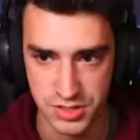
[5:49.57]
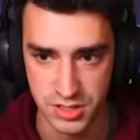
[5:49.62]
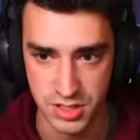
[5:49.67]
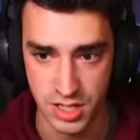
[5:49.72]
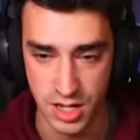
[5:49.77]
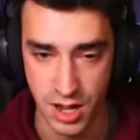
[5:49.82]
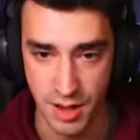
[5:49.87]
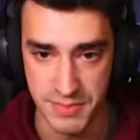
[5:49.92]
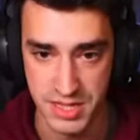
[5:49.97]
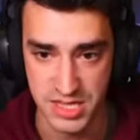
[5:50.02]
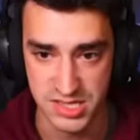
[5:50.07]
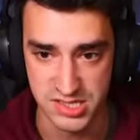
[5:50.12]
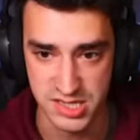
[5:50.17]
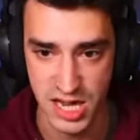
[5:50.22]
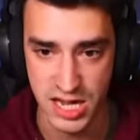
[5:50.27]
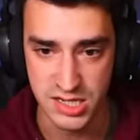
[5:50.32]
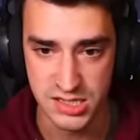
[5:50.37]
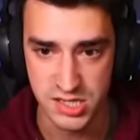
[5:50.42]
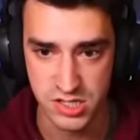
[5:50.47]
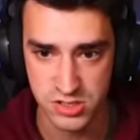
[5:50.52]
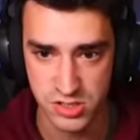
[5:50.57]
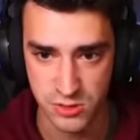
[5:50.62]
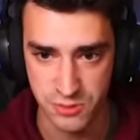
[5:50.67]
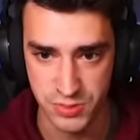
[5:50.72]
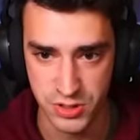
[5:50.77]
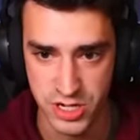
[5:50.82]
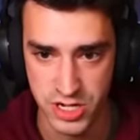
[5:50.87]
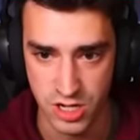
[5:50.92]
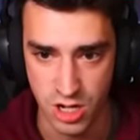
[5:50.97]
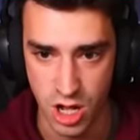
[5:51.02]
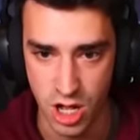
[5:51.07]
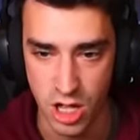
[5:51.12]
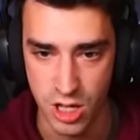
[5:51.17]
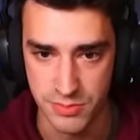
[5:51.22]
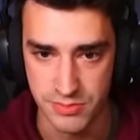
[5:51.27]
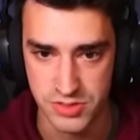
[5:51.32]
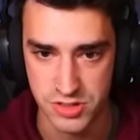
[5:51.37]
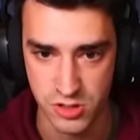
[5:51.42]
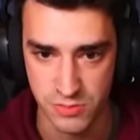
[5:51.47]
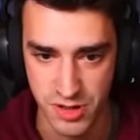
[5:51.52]
Dude, I mean, the scientists are pretty
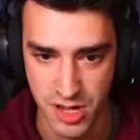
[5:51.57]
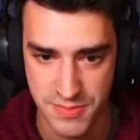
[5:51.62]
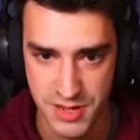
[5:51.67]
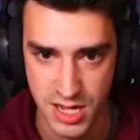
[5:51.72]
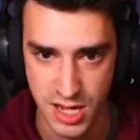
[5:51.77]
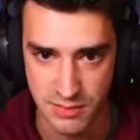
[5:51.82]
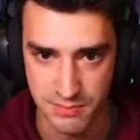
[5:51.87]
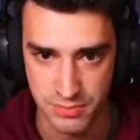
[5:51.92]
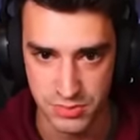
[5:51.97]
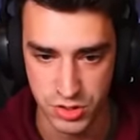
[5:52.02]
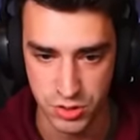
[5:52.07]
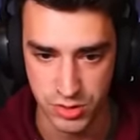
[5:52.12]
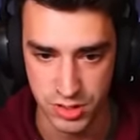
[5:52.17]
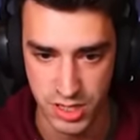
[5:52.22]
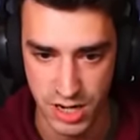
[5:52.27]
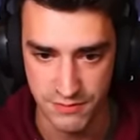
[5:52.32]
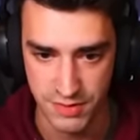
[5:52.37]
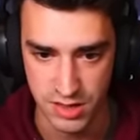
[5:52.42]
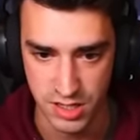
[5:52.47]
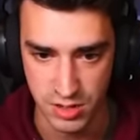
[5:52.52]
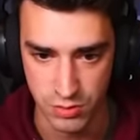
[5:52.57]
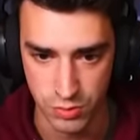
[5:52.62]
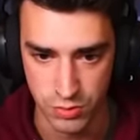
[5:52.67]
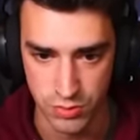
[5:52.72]
calm, so maybe I'm doing everything